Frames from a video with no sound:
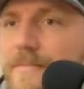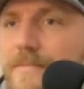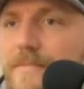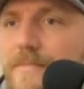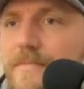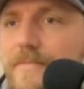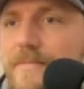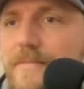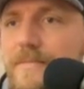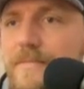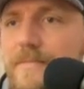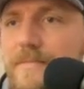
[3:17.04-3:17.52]

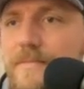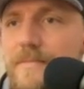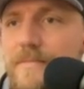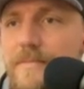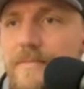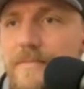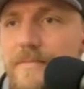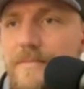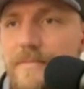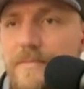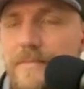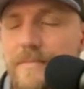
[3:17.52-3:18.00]

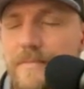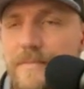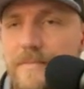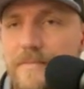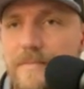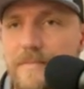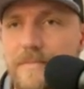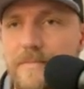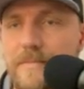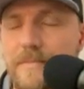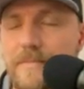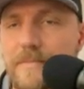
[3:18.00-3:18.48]

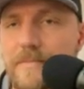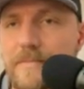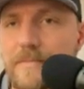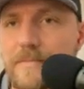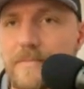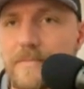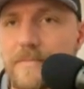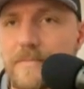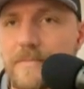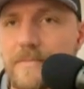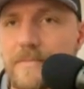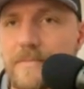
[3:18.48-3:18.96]

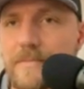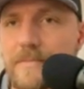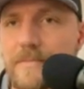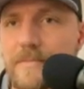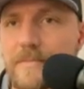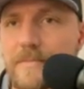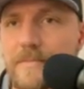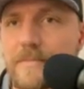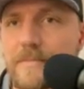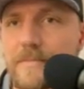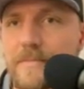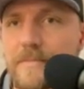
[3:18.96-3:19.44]

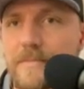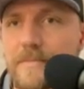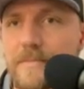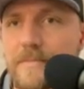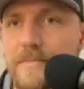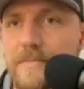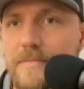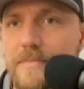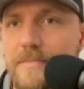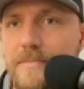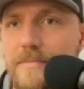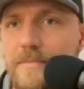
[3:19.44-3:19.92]

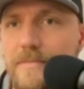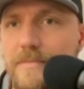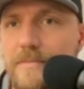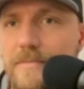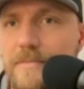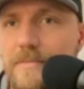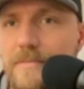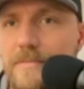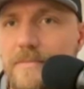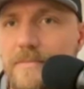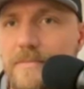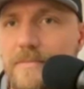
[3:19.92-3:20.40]

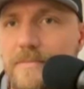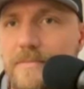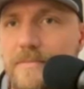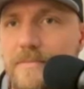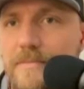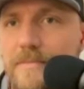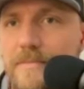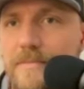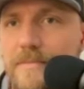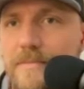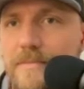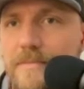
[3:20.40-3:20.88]

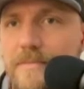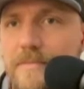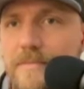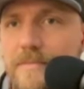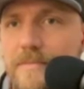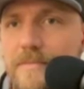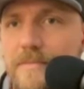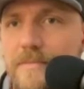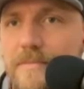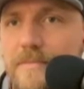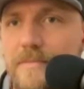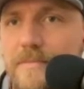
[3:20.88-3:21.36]

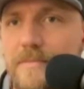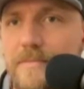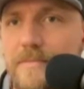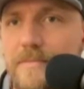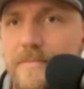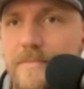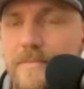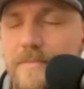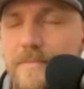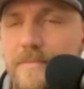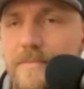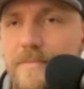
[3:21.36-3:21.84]

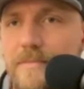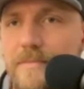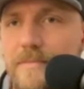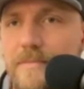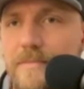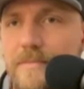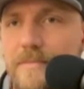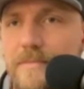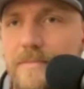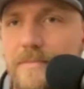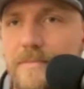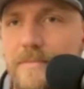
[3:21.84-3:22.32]

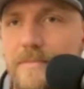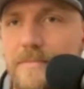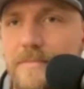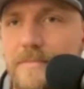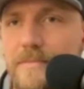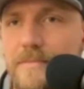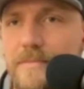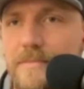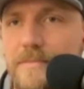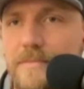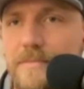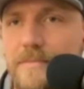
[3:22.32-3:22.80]

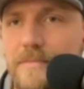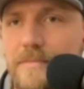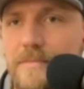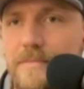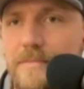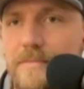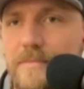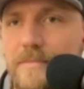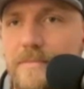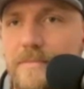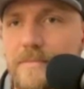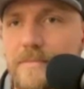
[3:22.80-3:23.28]

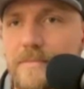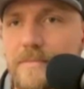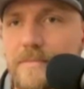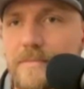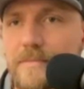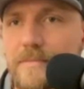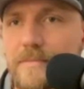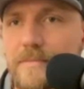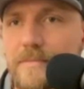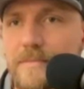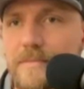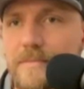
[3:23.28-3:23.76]

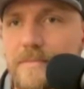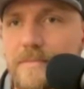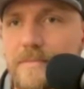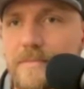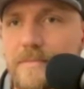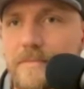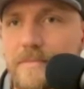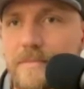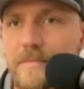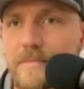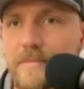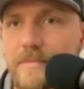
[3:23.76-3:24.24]

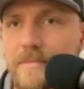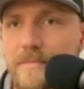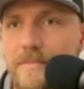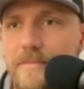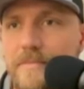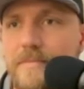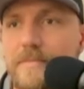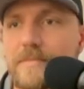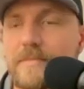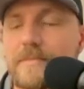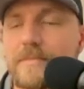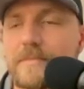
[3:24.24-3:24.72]

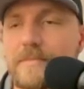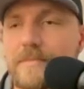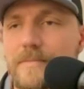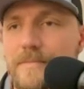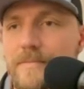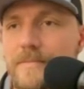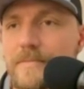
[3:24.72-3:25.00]
This person isn't speaking.